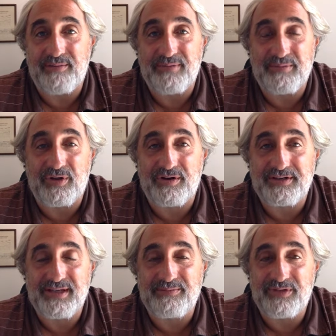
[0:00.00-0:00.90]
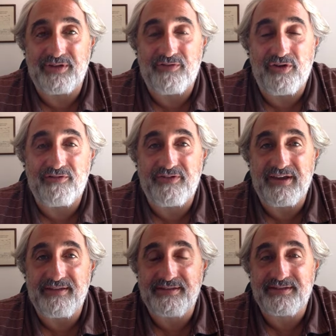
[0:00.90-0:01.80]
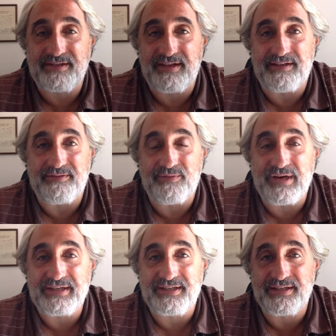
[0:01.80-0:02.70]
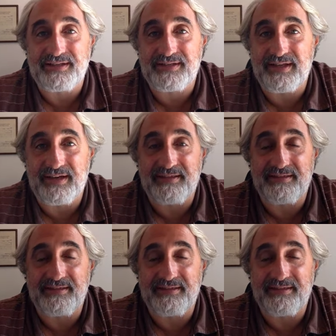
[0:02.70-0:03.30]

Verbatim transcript: people are accepted of all faiths and races and